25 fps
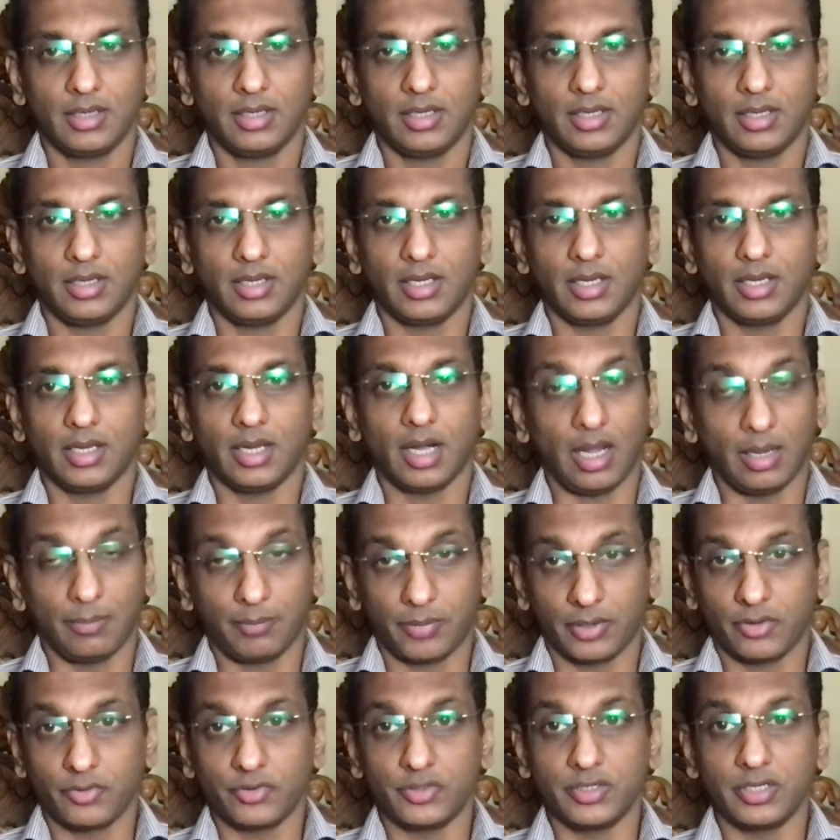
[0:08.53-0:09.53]
a
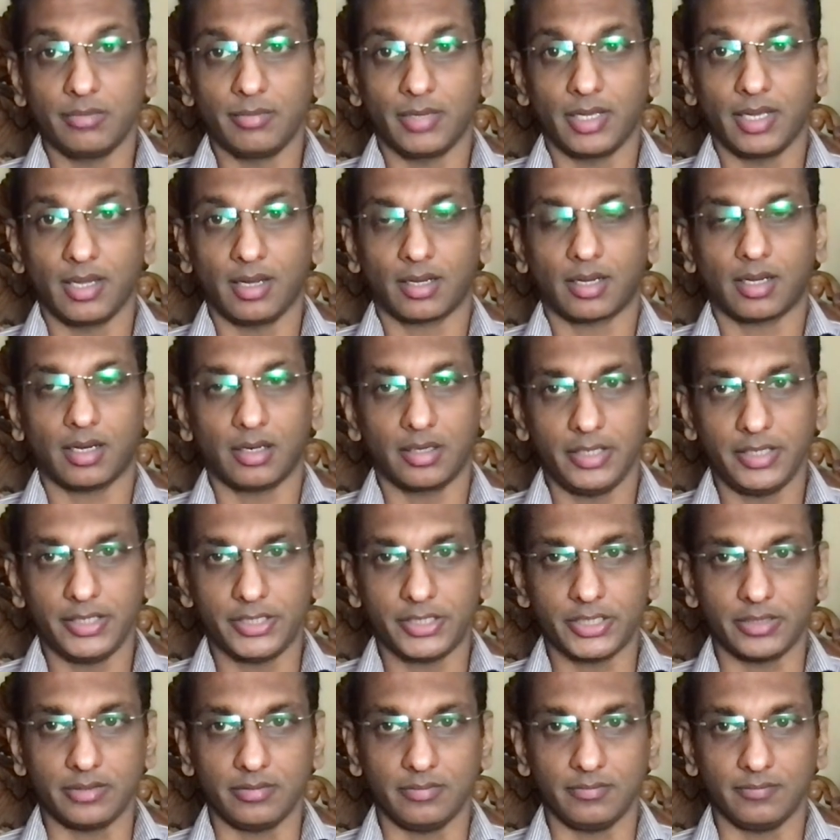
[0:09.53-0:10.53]
hyperuricemia
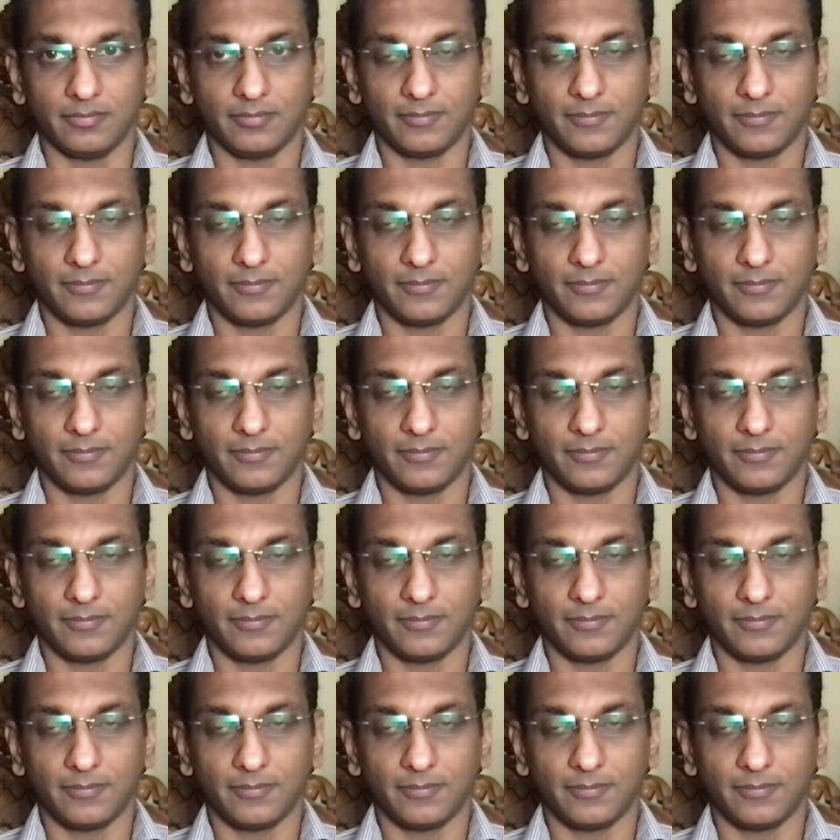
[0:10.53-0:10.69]
condition.